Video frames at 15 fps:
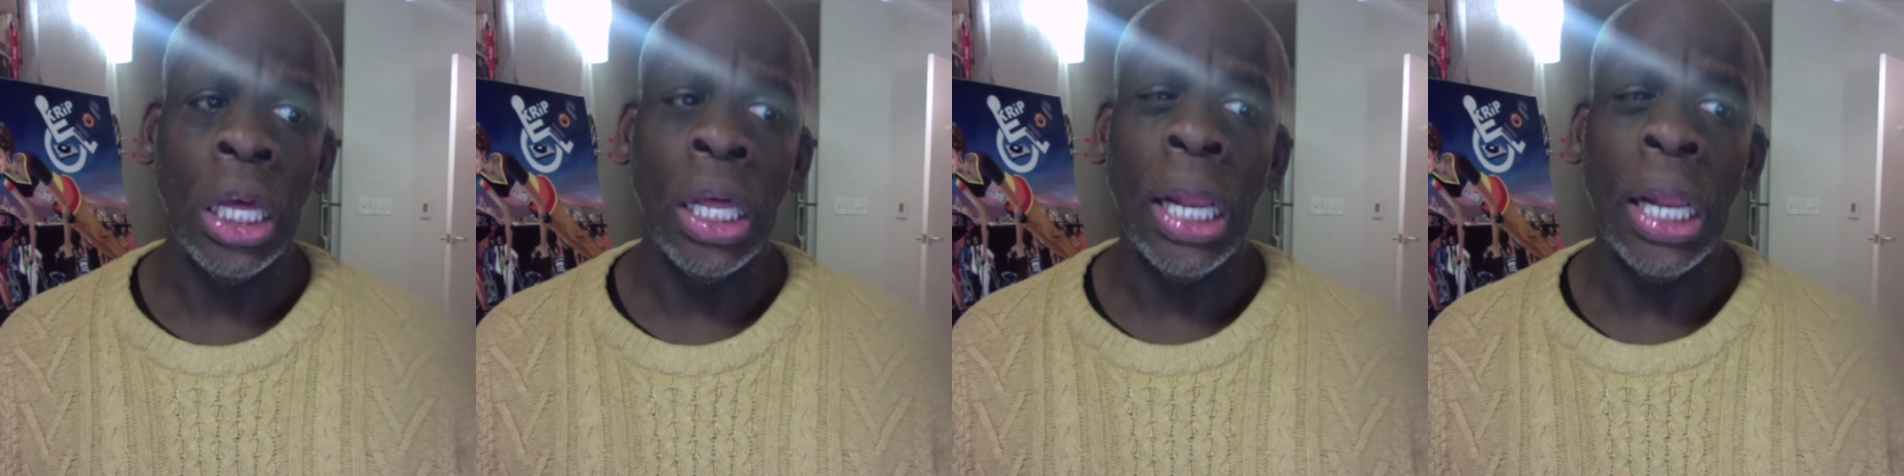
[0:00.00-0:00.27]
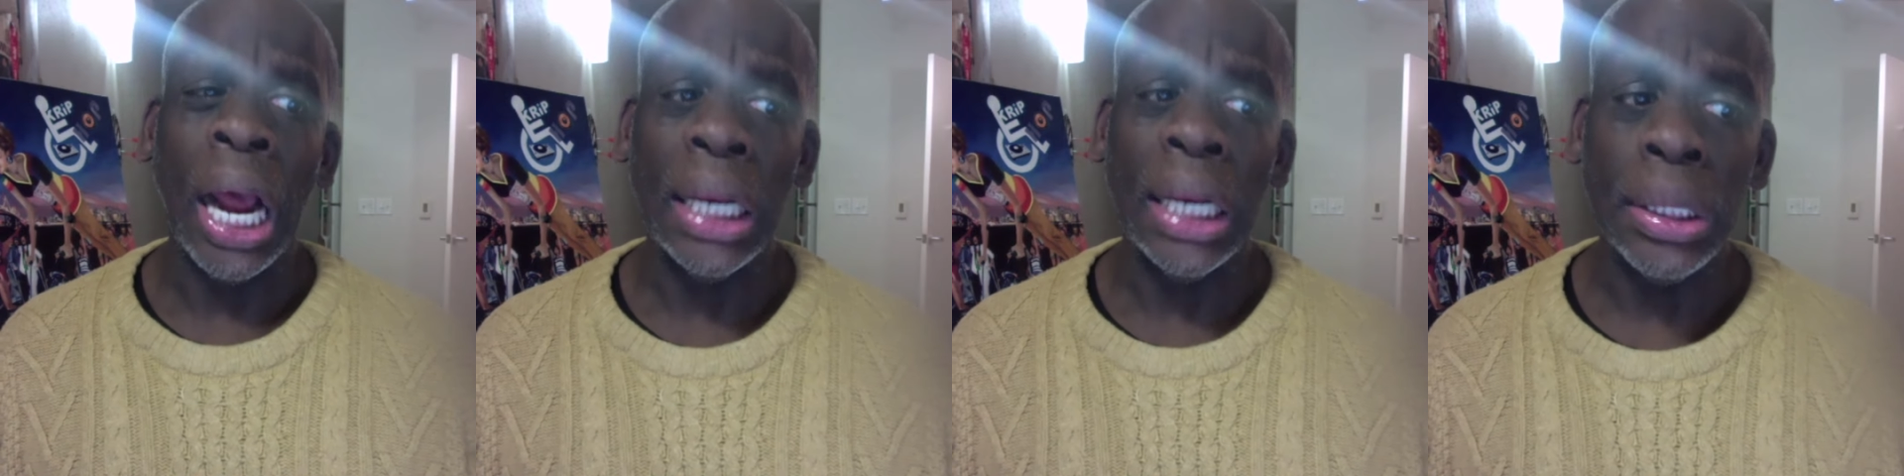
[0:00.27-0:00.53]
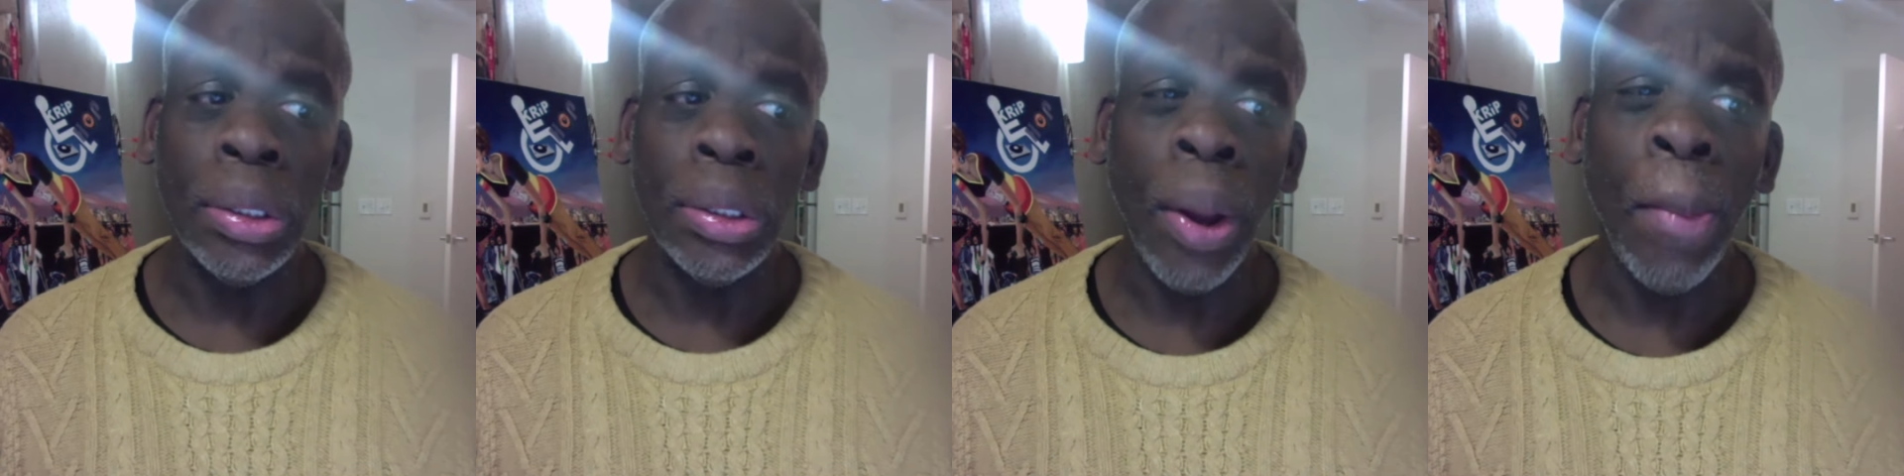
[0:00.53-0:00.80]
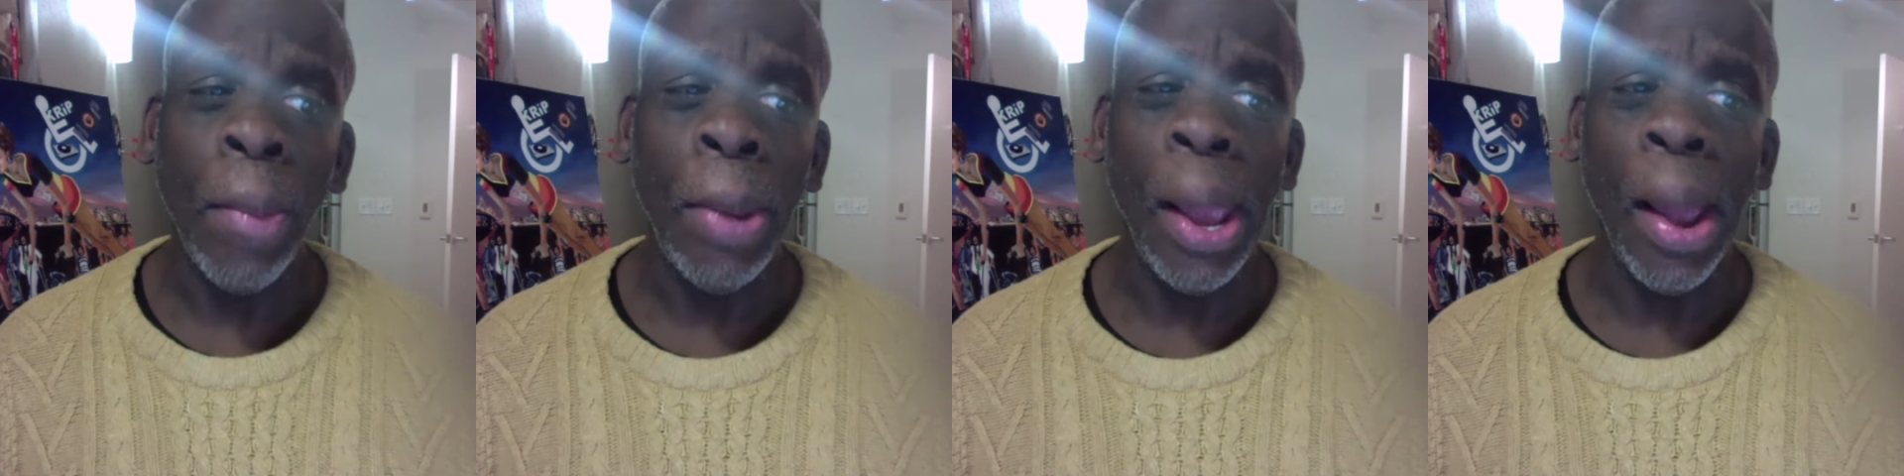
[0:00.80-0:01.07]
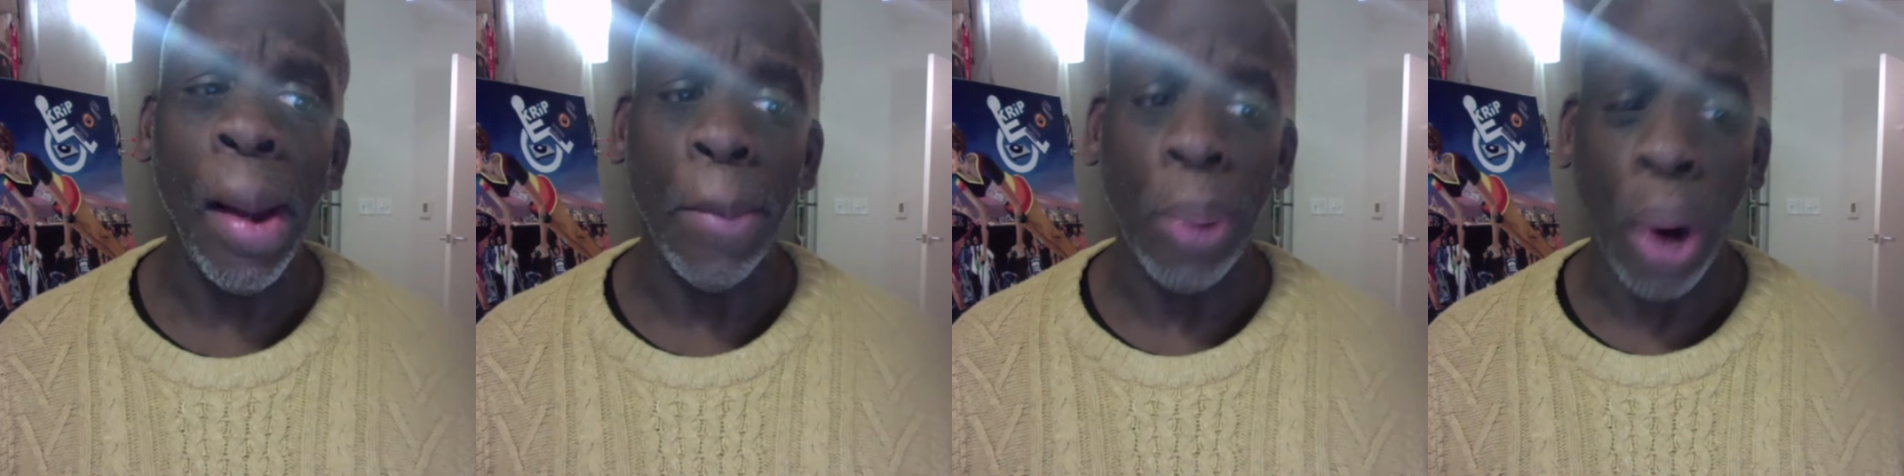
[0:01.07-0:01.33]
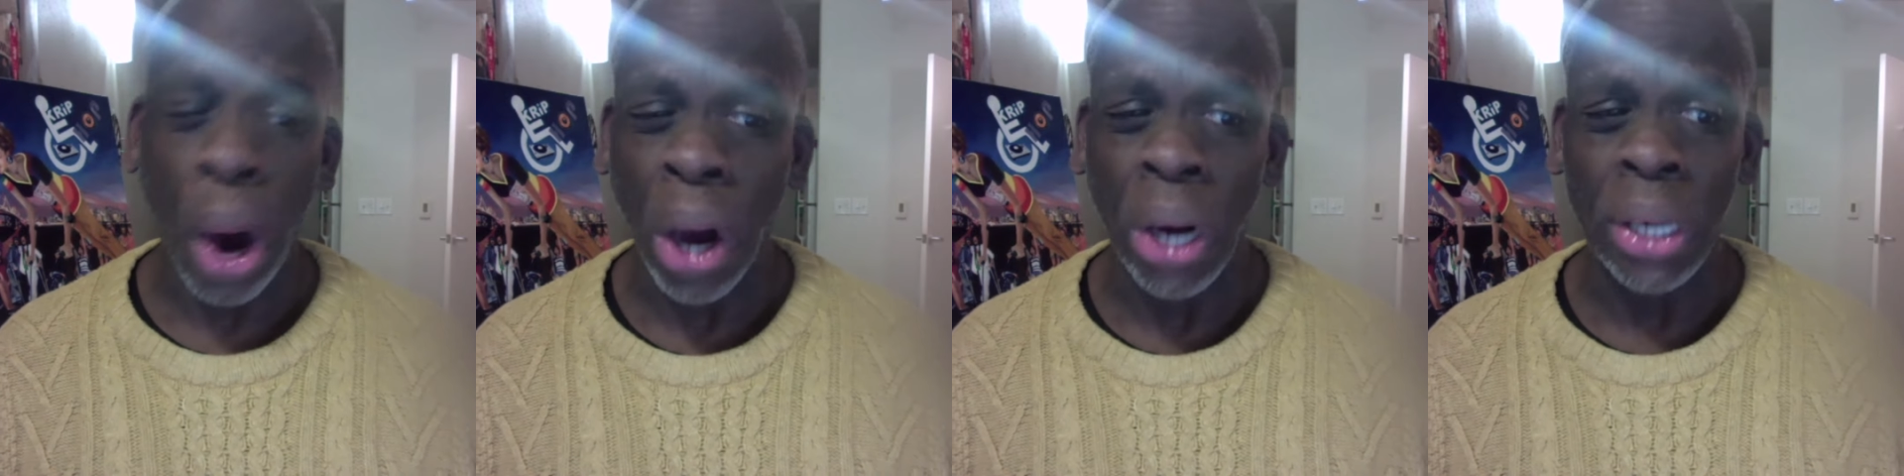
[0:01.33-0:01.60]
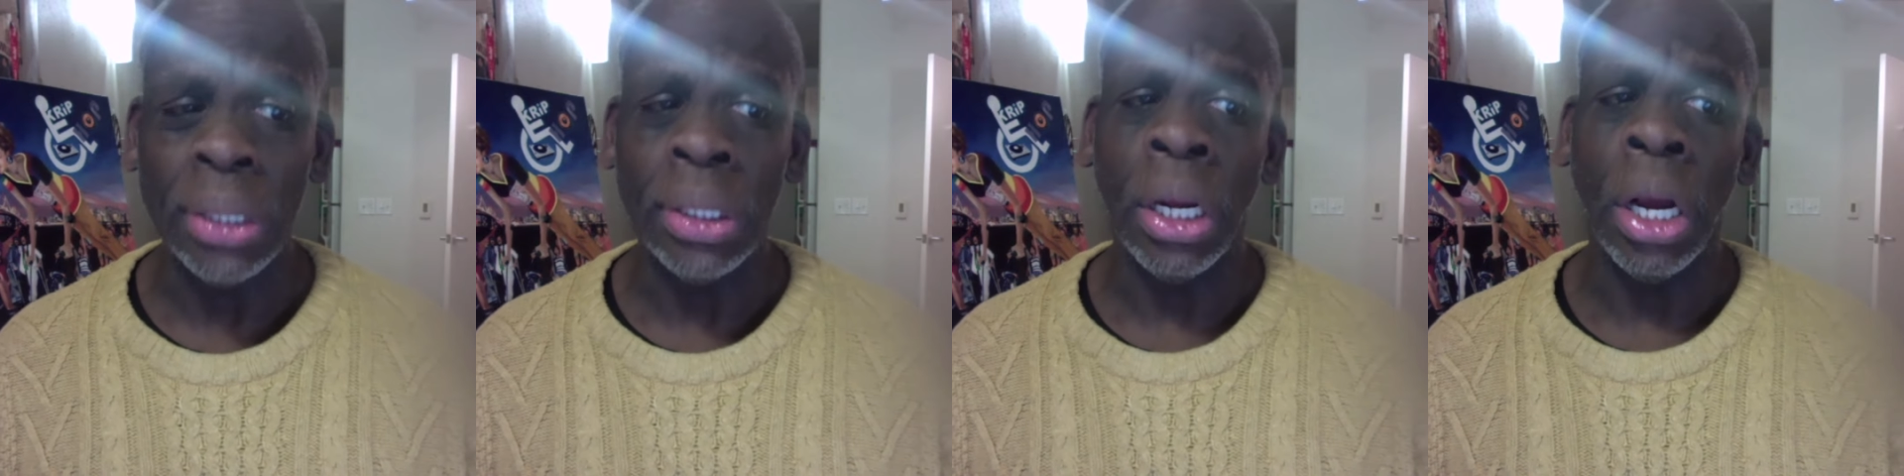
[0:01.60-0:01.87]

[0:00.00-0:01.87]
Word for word: that should be a part